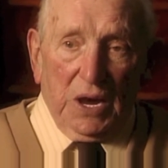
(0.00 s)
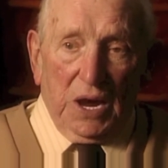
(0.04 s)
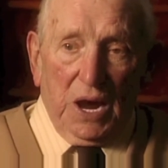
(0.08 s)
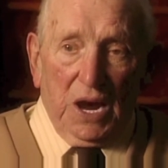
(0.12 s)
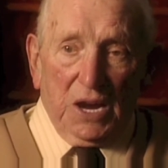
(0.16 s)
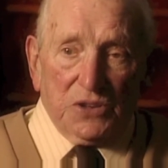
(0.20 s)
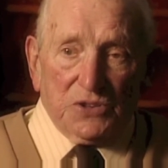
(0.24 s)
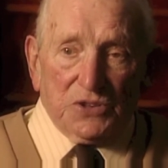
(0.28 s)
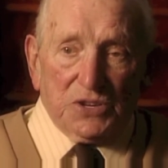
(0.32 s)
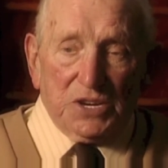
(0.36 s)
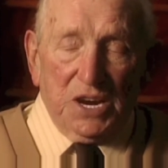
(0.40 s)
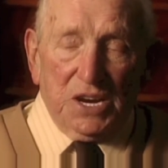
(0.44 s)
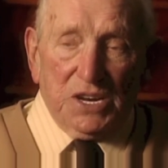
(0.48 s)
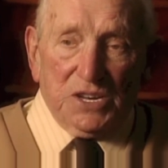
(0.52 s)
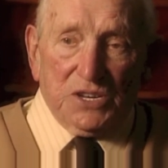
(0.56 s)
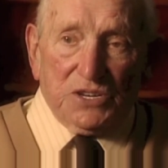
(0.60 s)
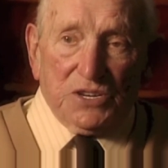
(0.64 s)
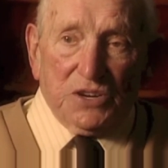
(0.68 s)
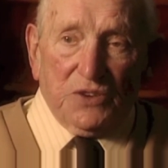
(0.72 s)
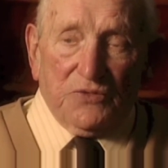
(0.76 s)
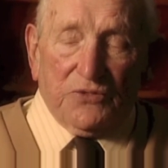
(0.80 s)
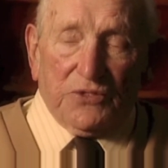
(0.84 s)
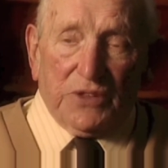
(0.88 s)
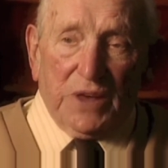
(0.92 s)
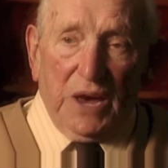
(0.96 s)
had tens
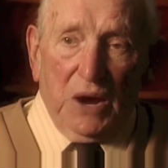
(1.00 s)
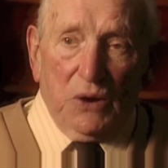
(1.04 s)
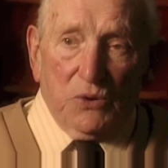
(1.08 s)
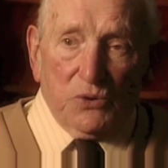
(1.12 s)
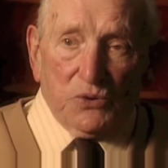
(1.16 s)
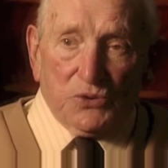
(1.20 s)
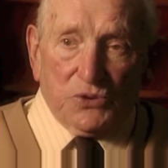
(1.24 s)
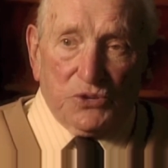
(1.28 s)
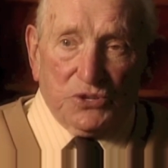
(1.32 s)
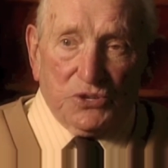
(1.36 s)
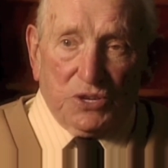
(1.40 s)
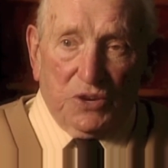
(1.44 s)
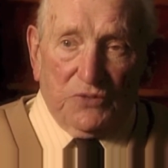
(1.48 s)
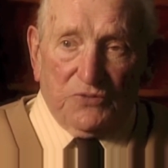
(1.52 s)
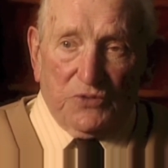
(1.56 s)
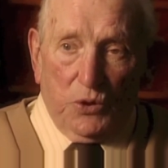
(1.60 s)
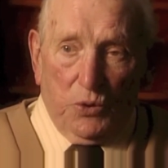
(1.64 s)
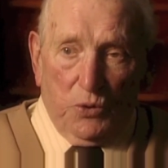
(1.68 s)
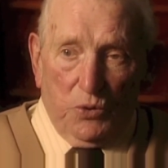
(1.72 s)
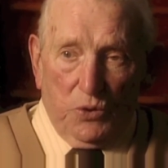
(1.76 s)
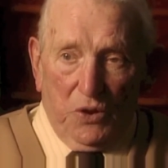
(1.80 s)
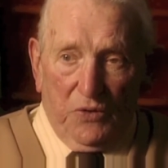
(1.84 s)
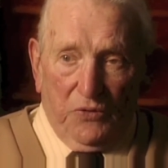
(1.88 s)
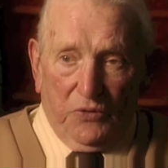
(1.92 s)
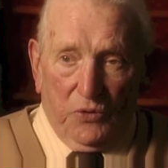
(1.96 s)
of thousands of
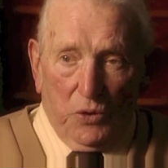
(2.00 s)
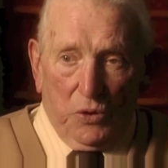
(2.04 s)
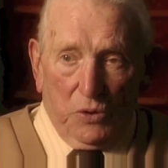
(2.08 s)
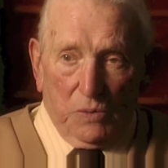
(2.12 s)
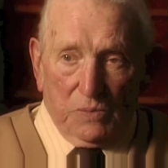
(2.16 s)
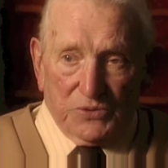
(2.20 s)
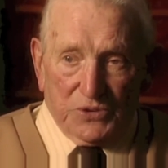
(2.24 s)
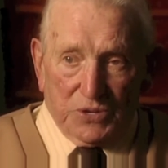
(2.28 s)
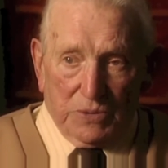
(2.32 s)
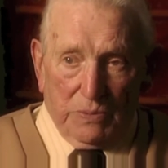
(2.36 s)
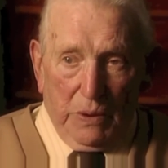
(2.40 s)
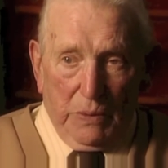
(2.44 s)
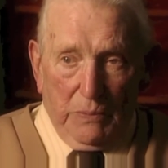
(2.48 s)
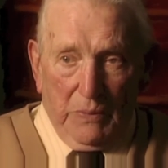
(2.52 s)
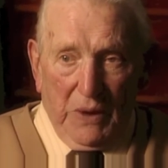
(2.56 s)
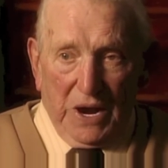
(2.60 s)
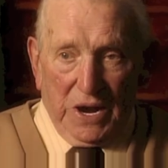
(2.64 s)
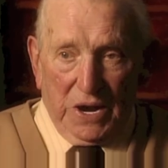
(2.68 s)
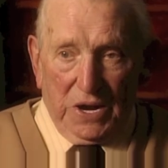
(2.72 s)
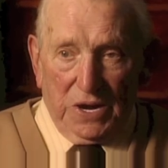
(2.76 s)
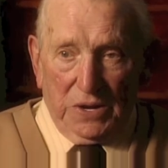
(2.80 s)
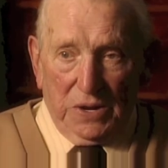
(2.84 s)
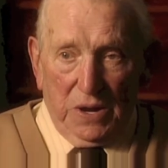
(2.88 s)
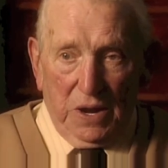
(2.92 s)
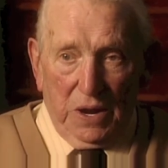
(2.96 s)
uniforms to be
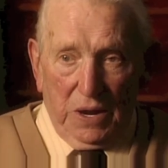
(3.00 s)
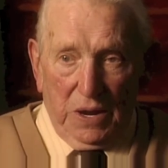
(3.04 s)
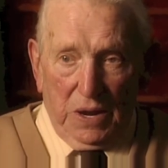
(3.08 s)
made,